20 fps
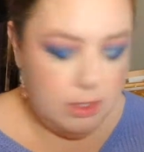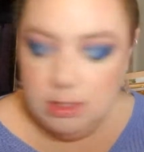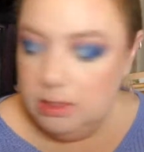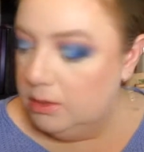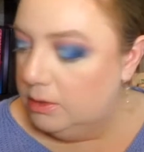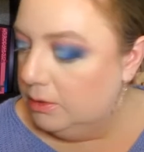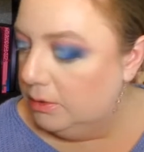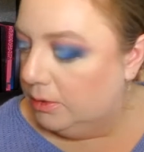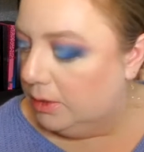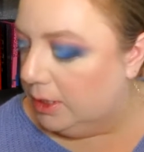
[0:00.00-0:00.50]

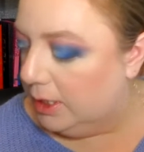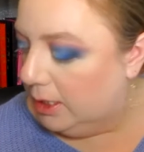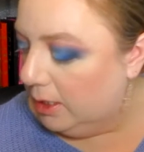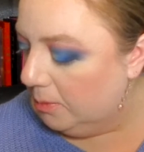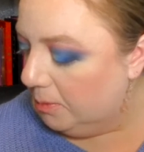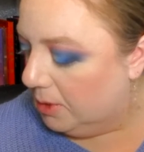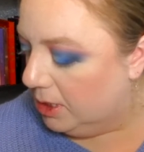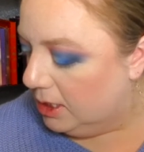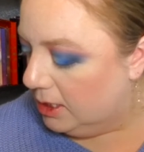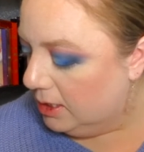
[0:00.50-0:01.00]
Alright,
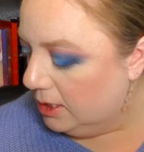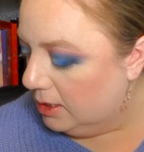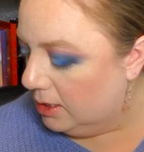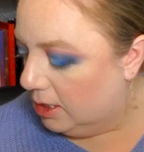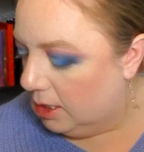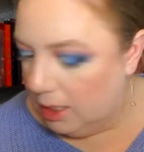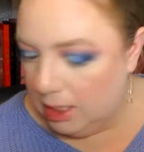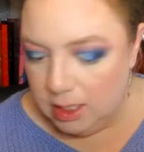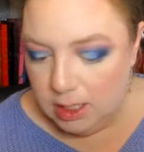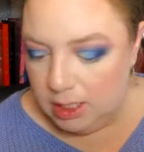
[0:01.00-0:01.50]
I'm going to
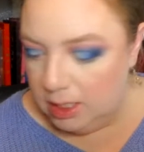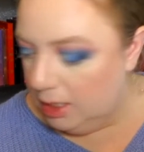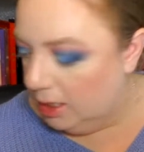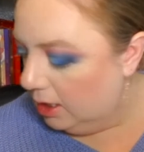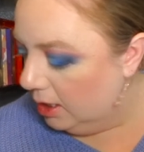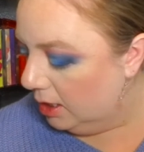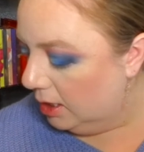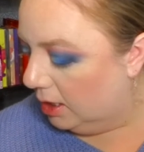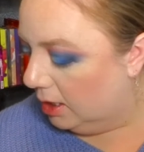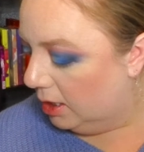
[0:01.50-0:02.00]

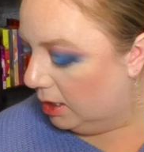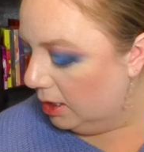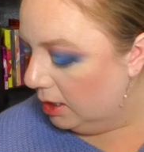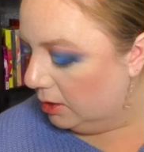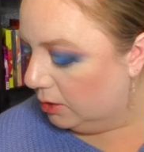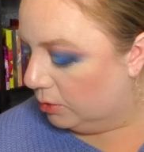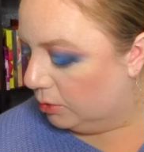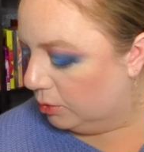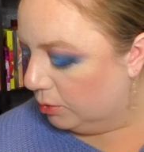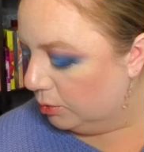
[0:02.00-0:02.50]
take
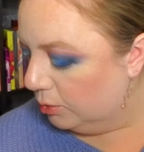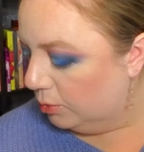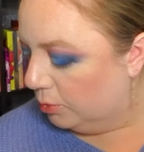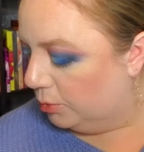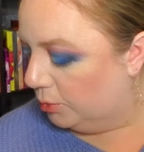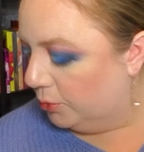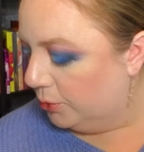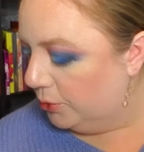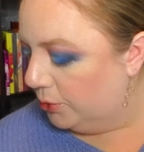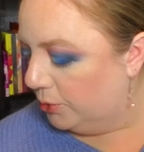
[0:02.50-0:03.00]

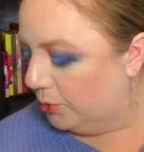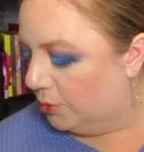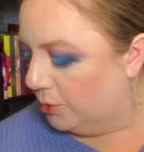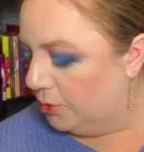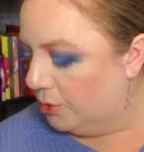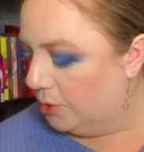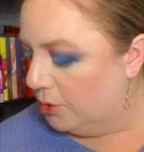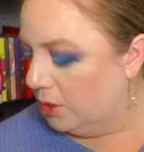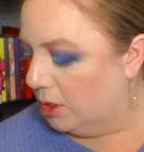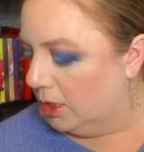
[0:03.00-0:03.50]

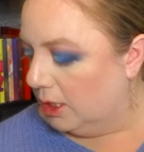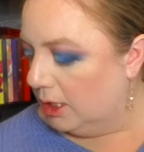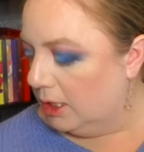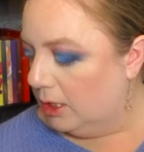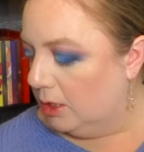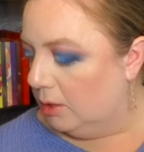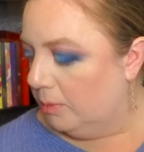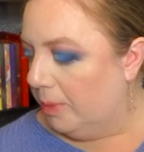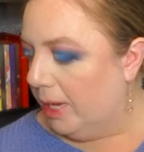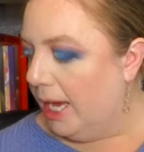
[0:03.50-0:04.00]
a
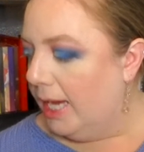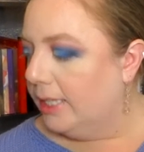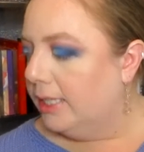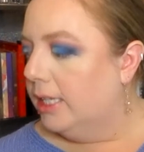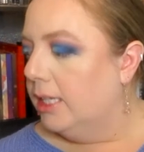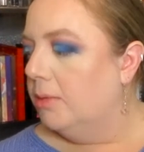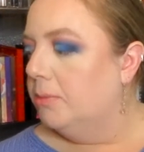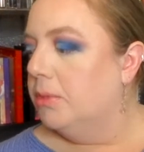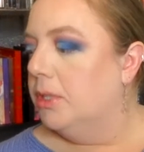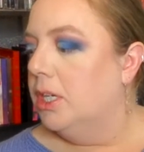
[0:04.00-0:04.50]
little
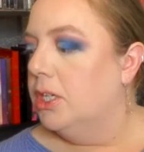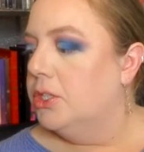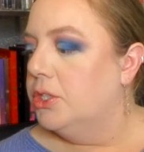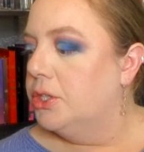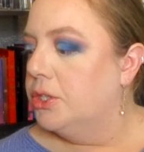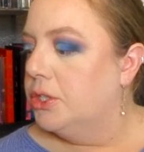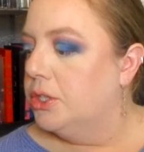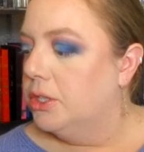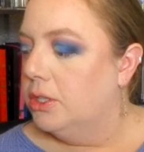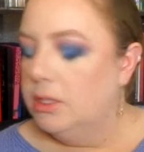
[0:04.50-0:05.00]
packing
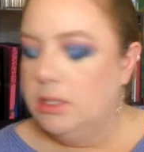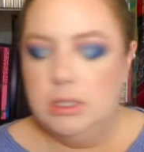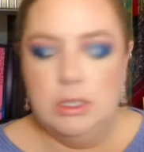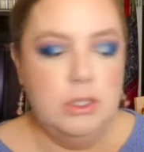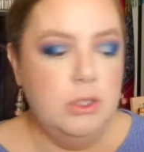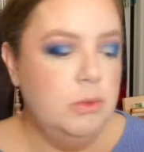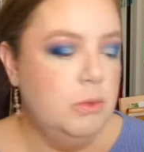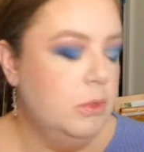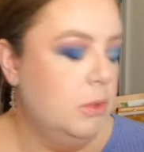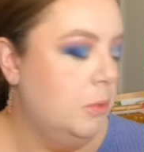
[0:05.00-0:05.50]
brush.
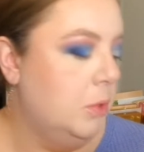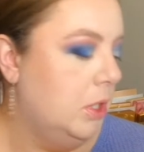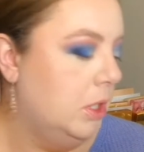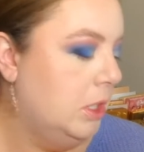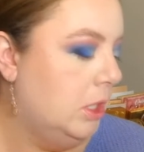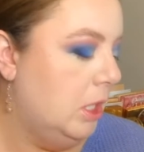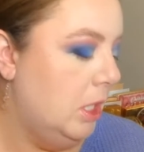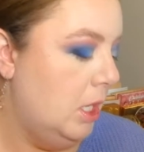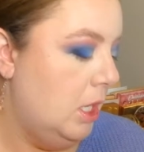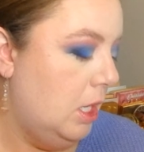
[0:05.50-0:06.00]
This one will
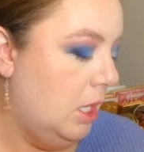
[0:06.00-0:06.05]
work.